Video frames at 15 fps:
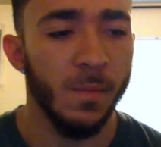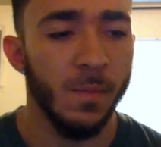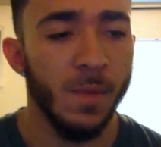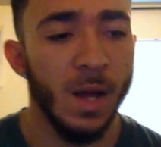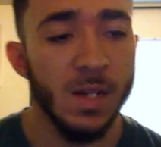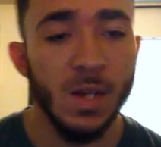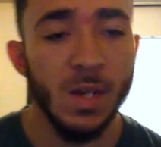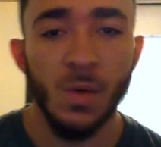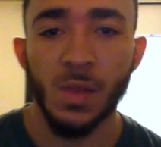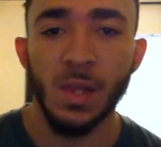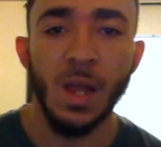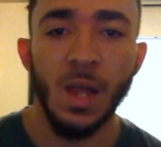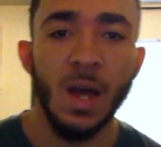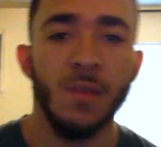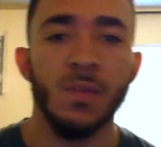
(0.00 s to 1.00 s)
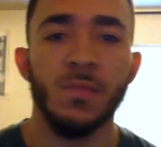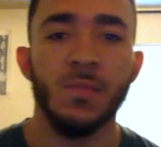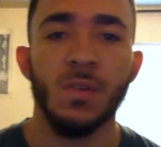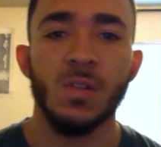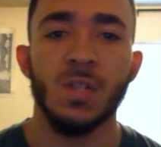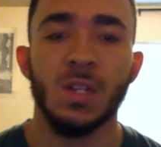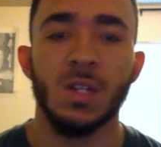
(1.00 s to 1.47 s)
I dealt with a lot of
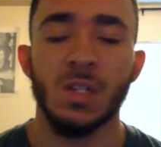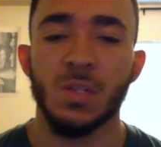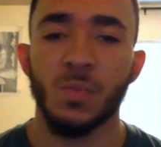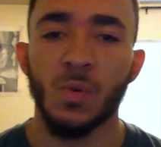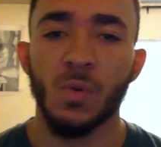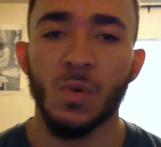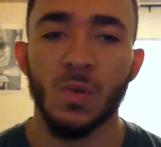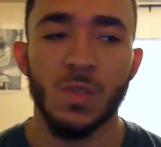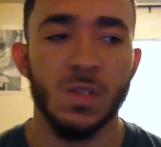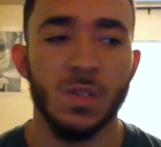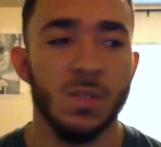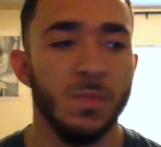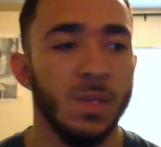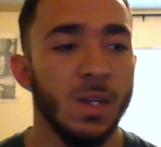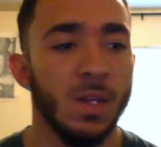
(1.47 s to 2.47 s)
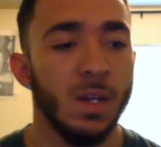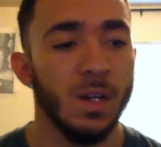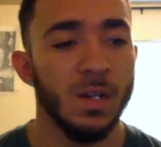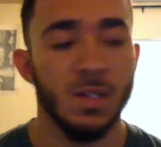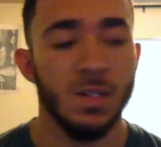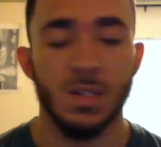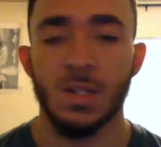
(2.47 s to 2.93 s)
adversity in sports
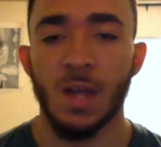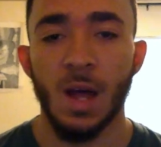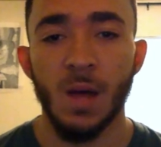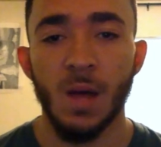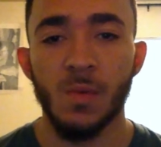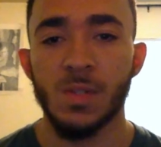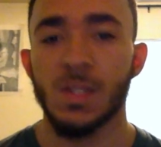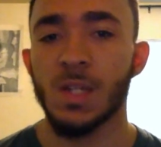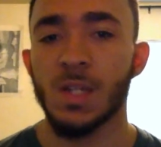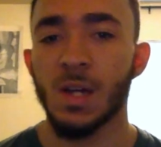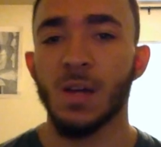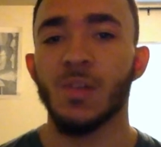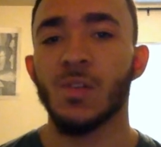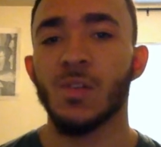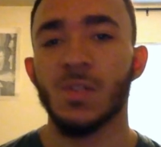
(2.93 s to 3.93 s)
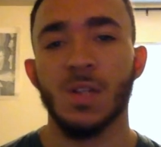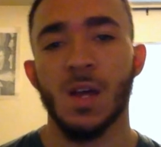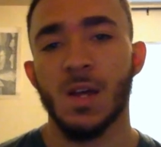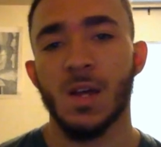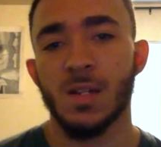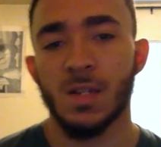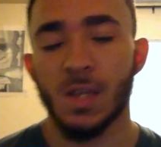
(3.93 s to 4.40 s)
because I was the
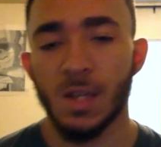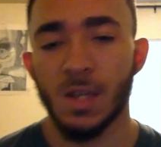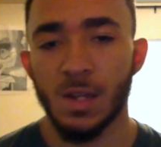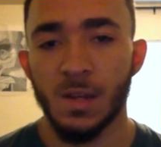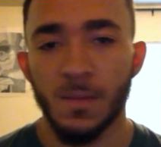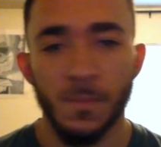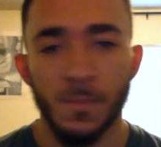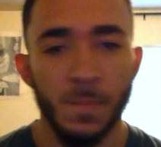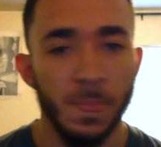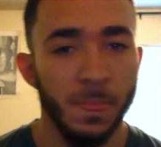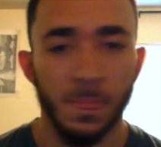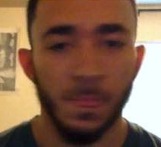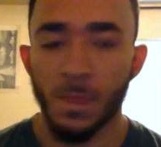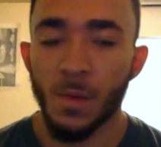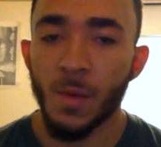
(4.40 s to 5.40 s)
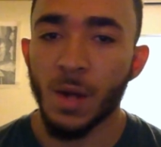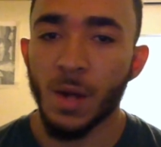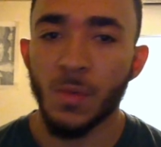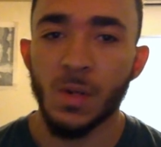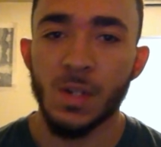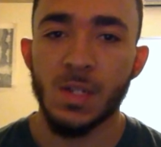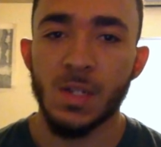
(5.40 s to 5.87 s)
undersized kid. Nobody
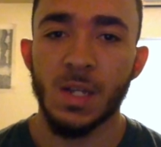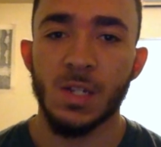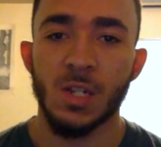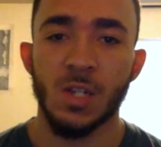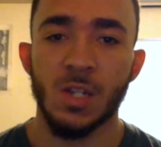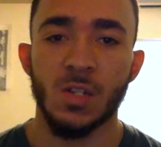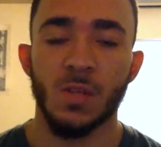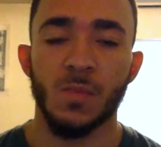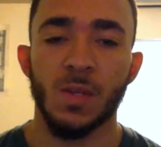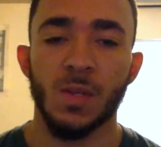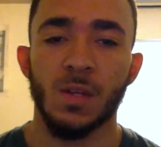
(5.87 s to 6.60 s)
wanted to take a chance on me.